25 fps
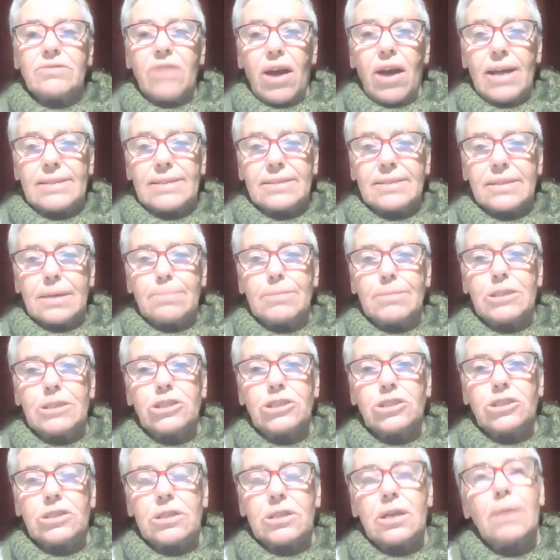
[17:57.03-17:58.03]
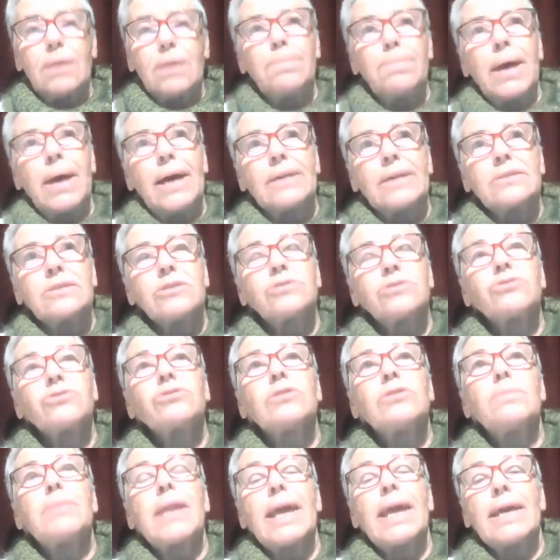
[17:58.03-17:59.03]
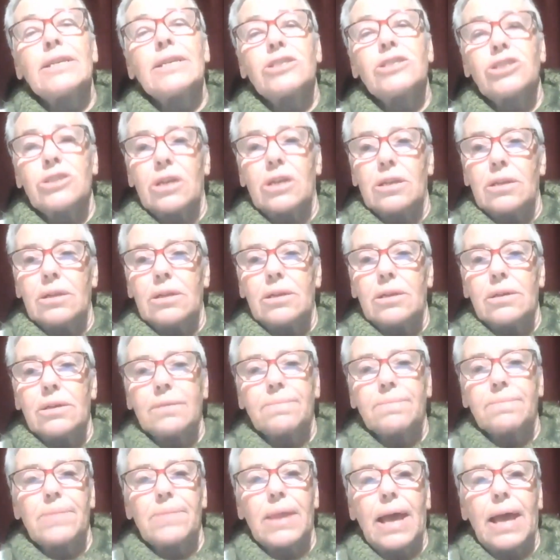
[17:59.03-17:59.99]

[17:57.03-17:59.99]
Rights Commission about discrimination